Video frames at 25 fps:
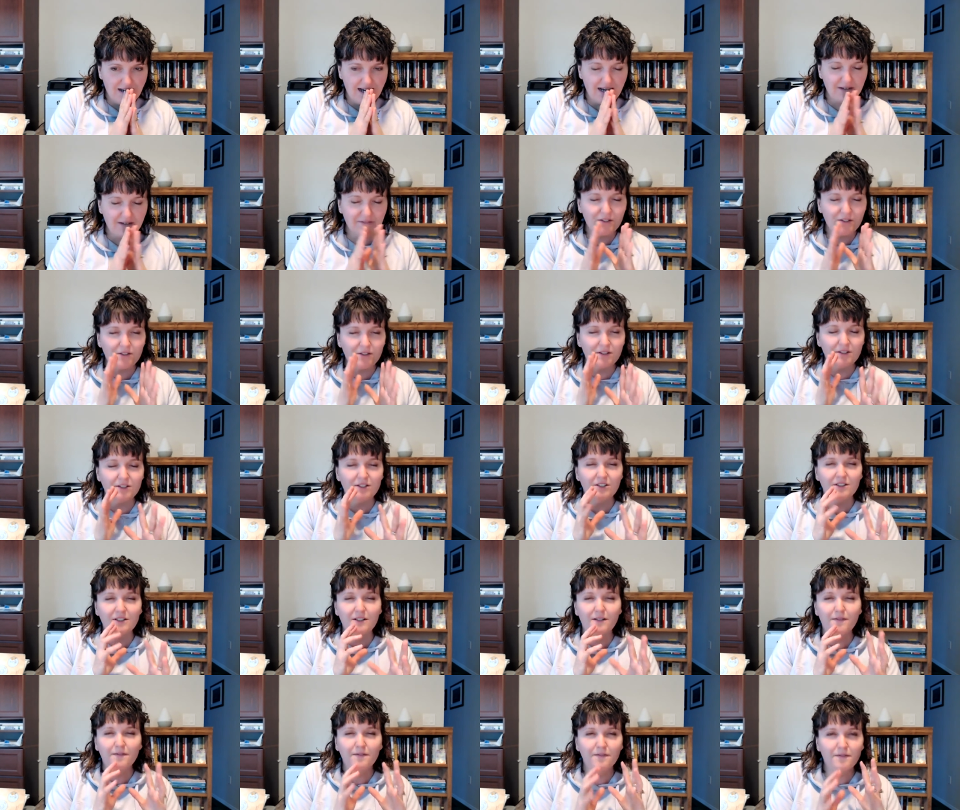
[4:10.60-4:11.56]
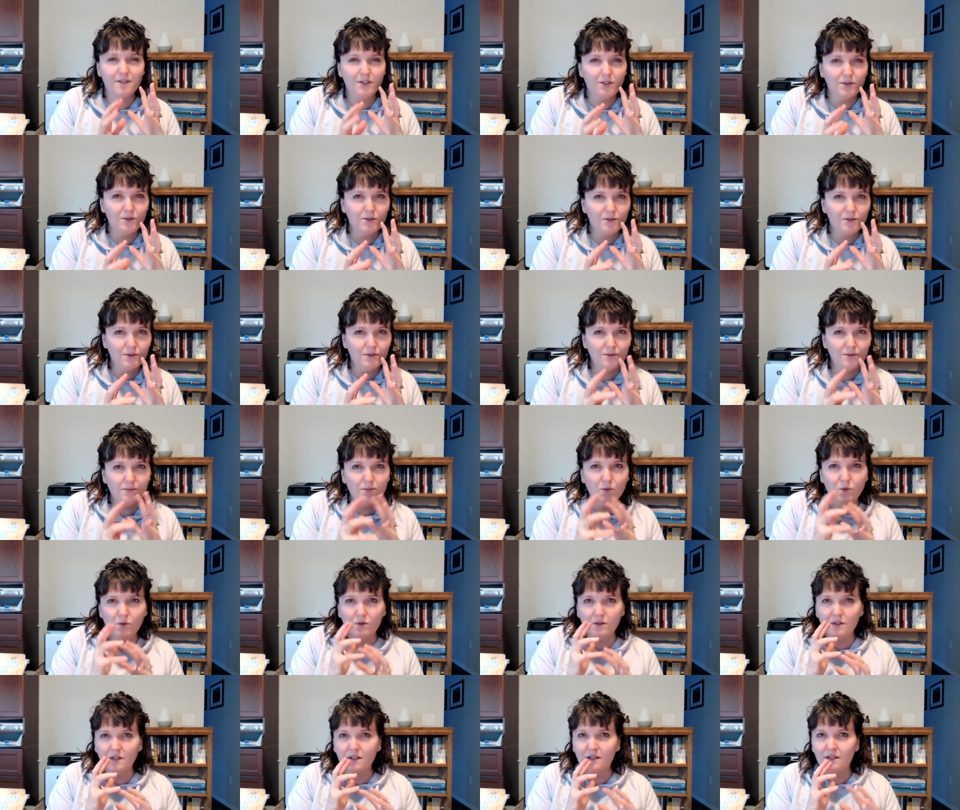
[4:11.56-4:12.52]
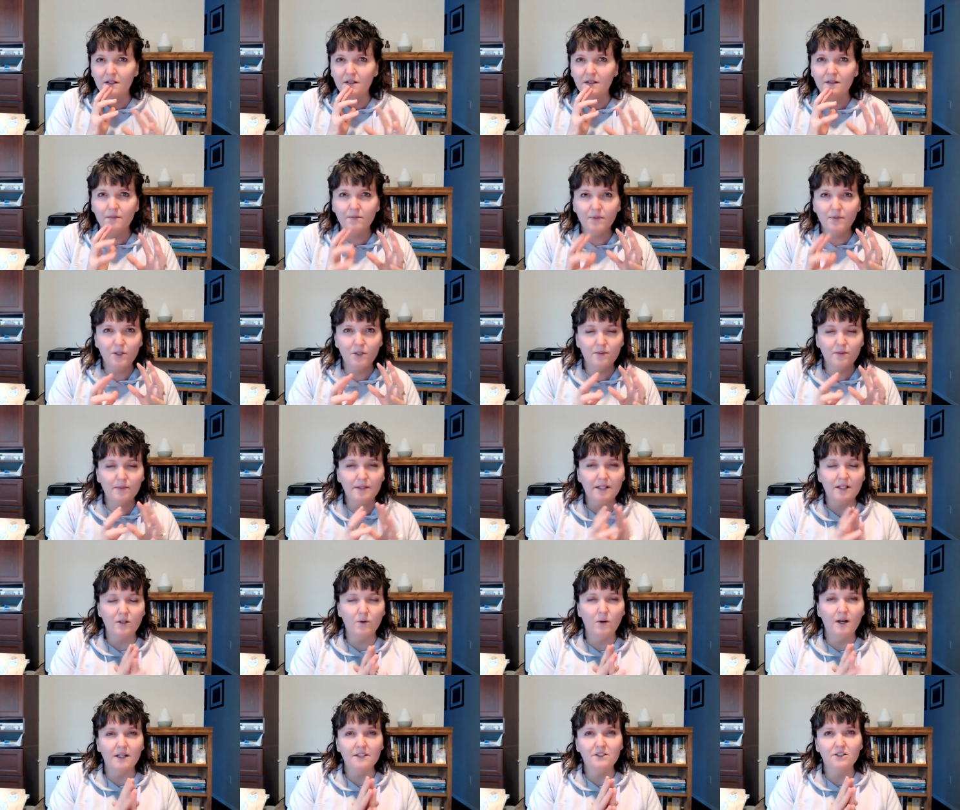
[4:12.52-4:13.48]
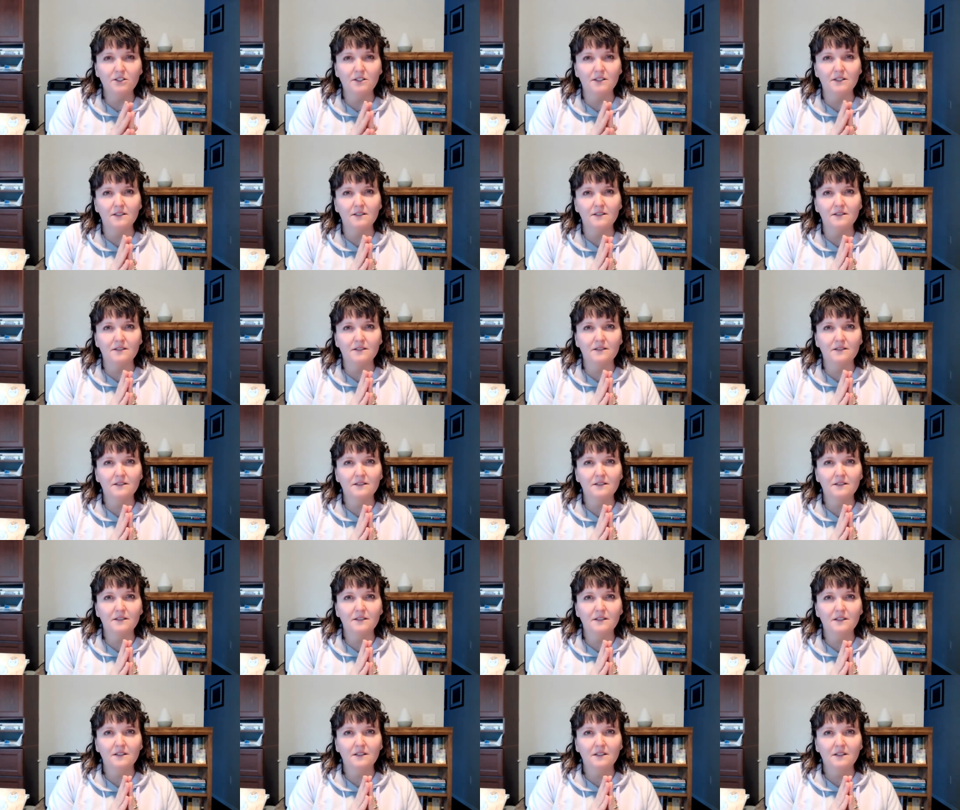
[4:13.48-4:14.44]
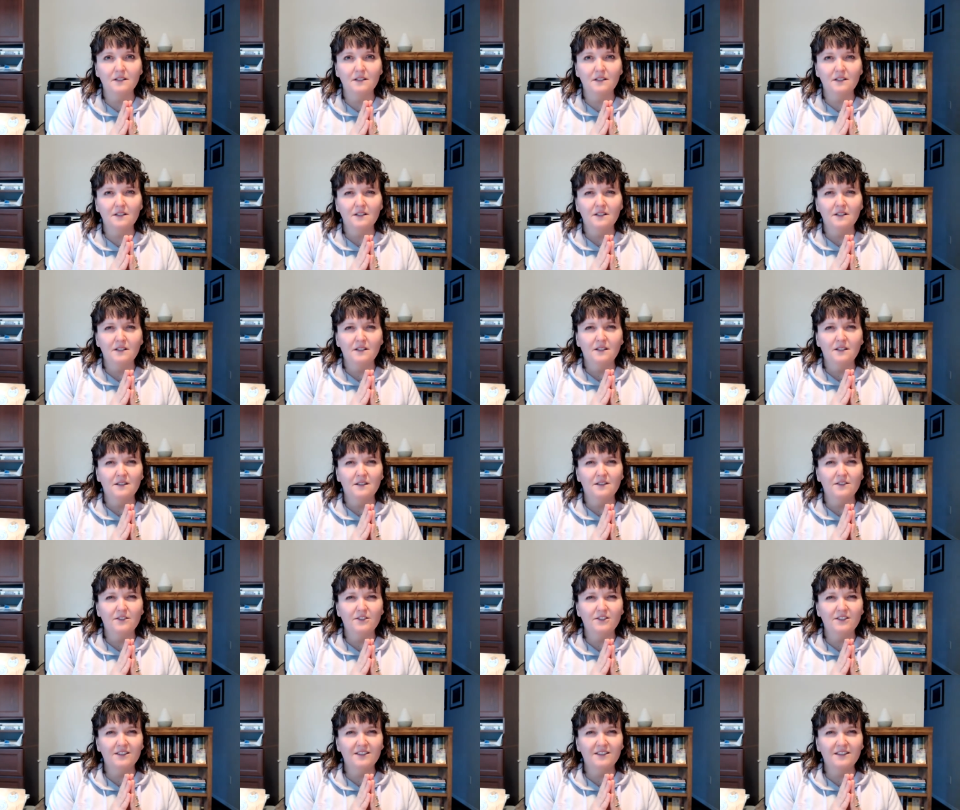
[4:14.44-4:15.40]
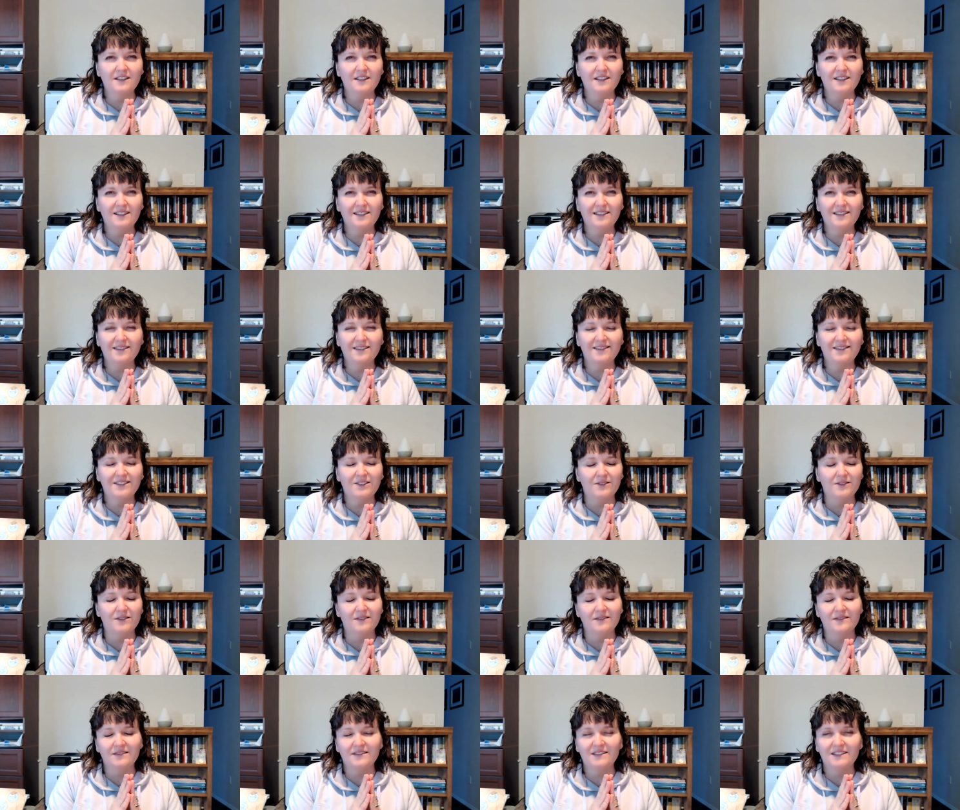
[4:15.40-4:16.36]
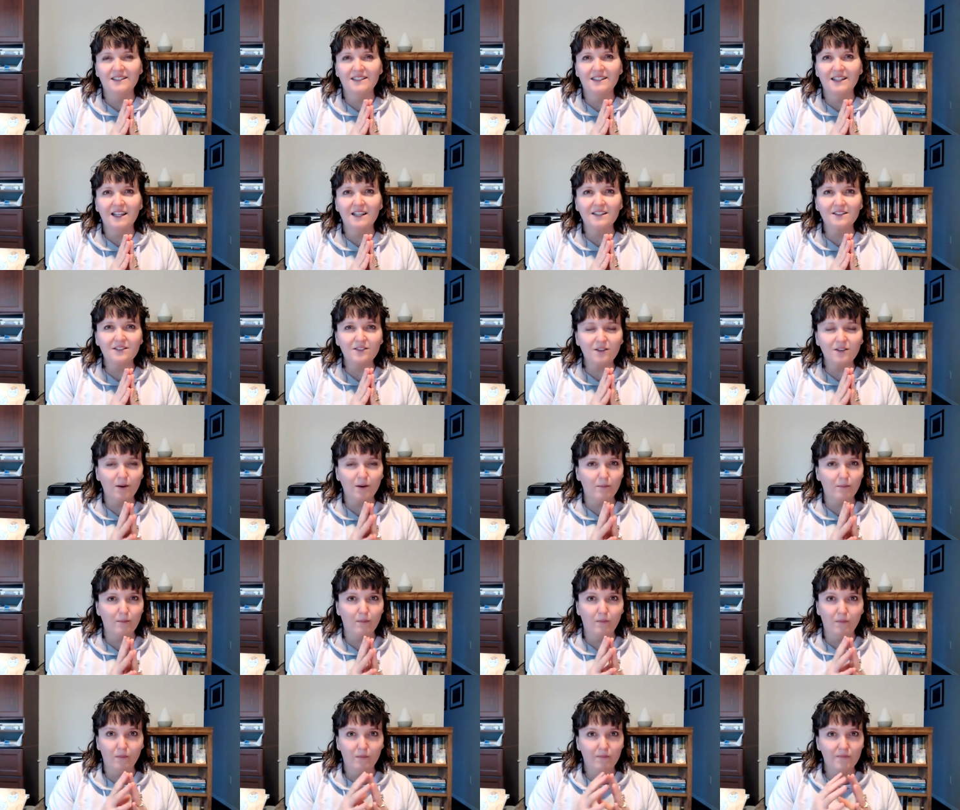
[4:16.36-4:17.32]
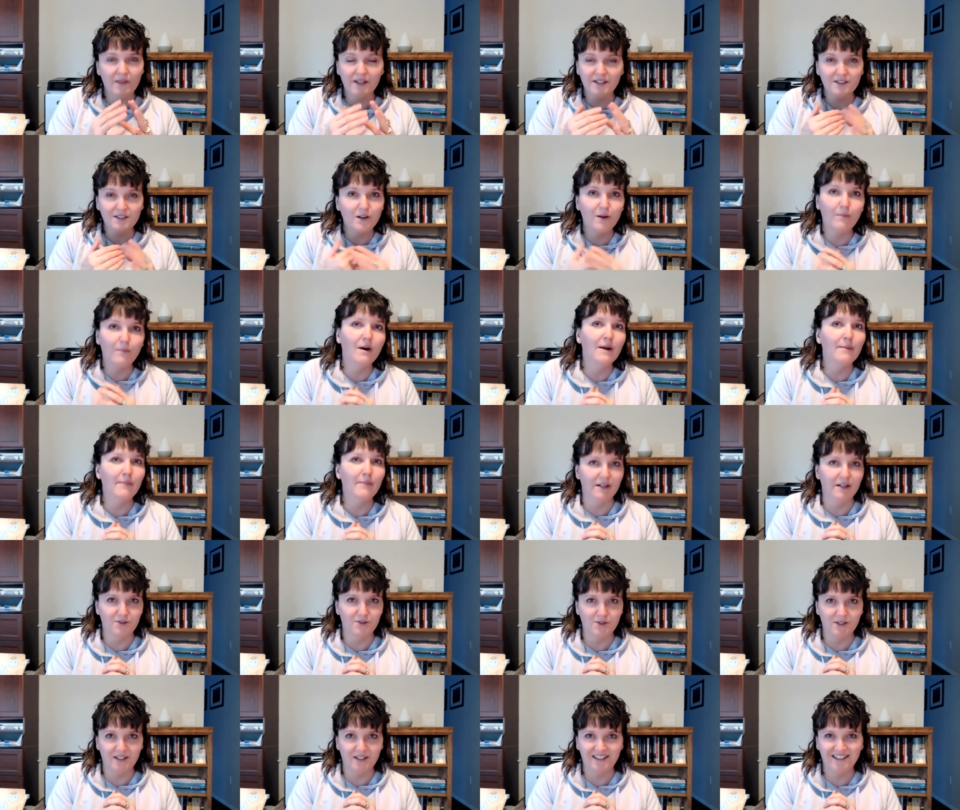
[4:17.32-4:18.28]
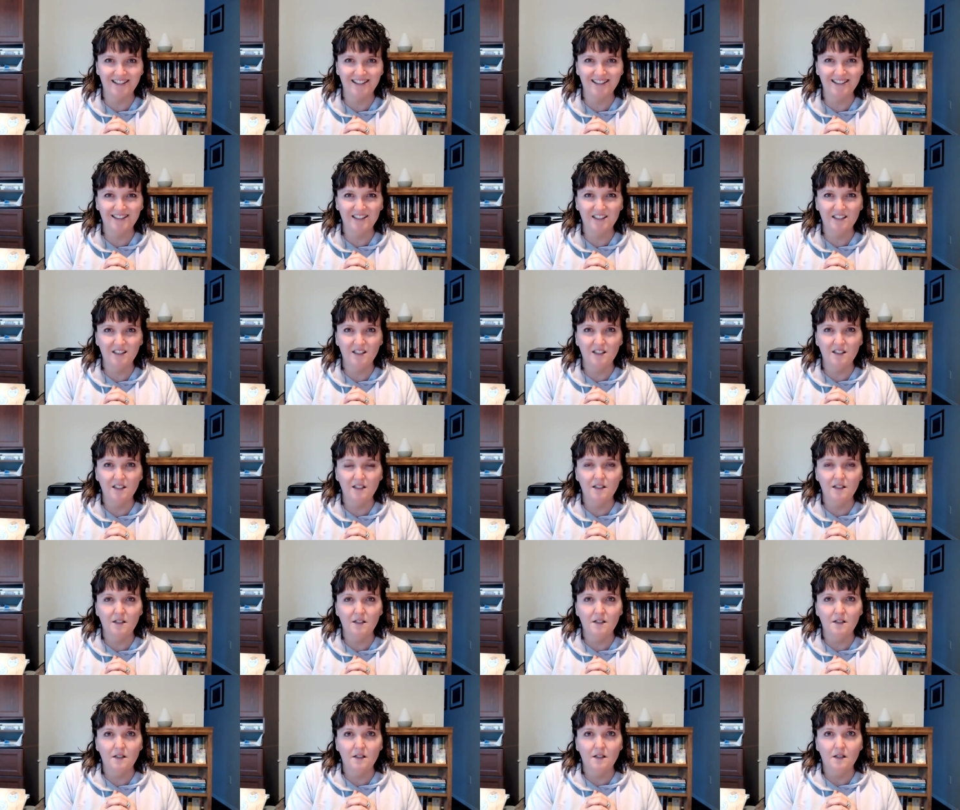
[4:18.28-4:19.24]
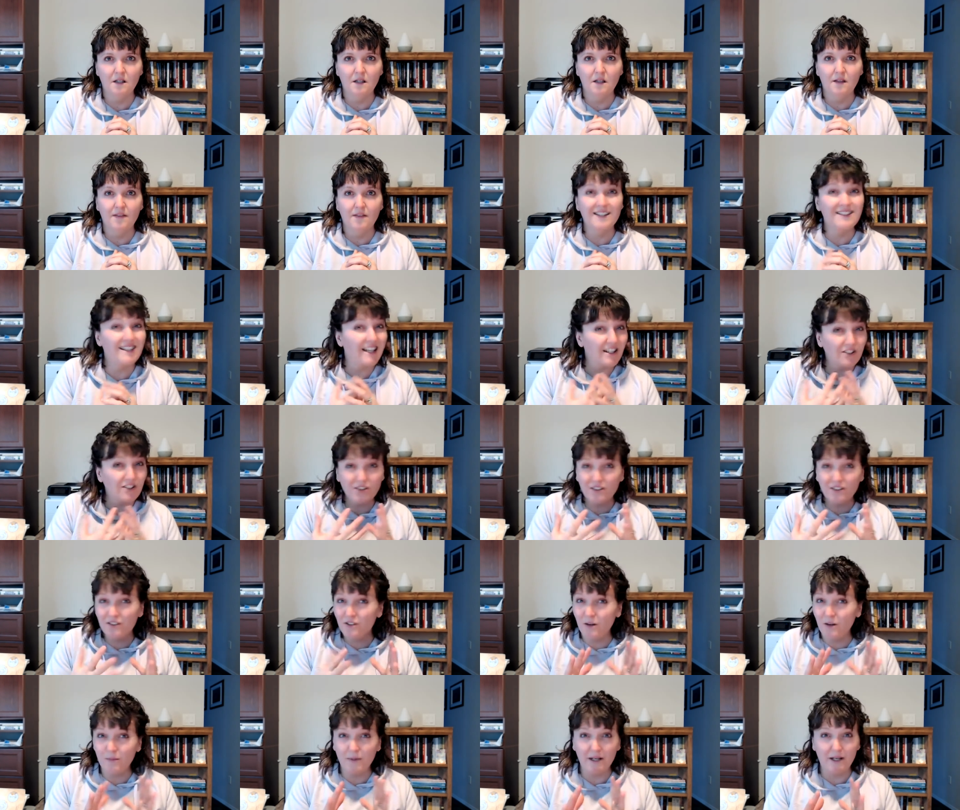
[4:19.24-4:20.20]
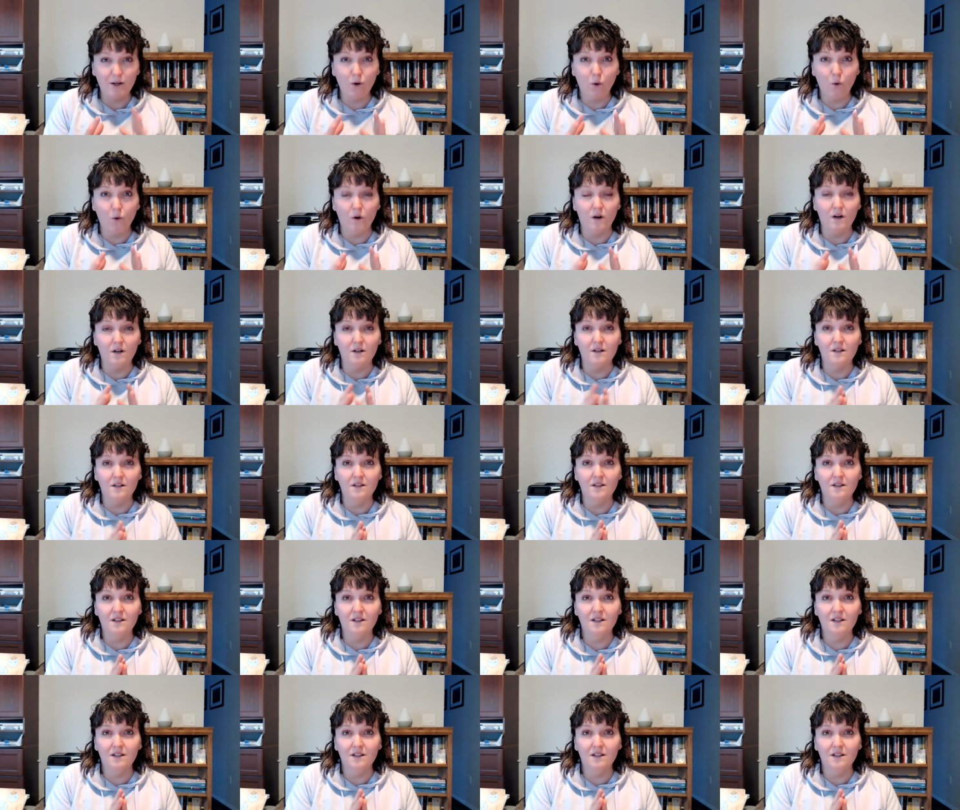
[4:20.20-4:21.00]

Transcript: after just a few more probing questions, she's like, oh, that's not my metric. That's actually not my goal.